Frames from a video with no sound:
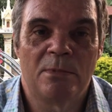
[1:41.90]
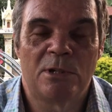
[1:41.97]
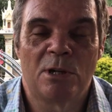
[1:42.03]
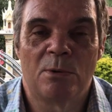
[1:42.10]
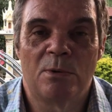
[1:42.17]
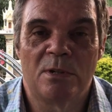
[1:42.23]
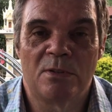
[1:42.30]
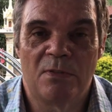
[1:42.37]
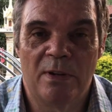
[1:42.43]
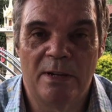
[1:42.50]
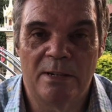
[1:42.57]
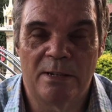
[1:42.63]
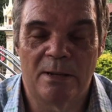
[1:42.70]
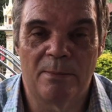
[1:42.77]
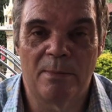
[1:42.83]
tourist
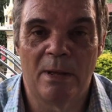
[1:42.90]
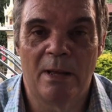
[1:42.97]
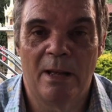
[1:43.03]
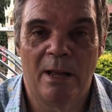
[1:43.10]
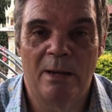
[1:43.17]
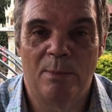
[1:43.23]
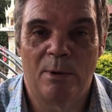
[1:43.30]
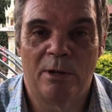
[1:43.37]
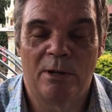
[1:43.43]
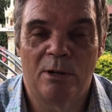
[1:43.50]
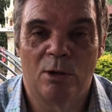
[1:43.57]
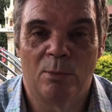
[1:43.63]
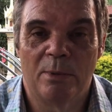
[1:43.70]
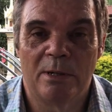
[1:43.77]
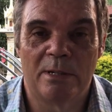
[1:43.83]
visa. Anybody
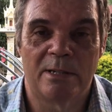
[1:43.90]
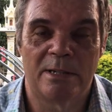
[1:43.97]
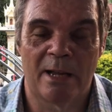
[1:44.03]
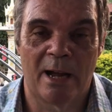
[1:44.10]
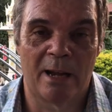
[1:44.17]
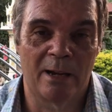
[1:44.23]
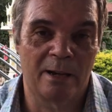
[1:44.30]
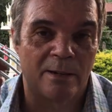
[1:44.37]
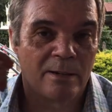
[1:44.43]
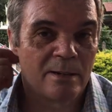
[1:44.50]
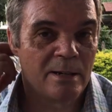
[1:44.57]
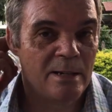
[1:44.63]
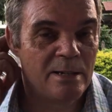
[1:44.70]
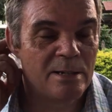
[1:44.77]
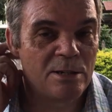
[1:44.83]
coming to Thailand
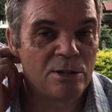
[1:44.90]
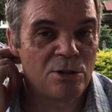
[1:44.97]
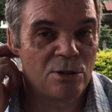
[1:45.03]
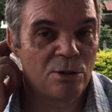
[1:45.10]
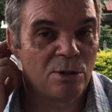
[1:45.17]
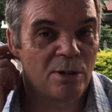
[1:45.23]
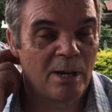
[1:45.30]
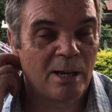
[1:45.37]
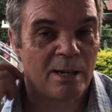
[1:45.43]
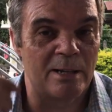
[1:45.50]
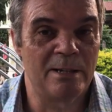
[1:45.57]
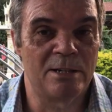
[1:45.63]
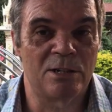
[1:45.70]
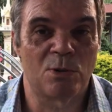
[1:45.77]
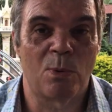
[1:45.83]
needs to show at least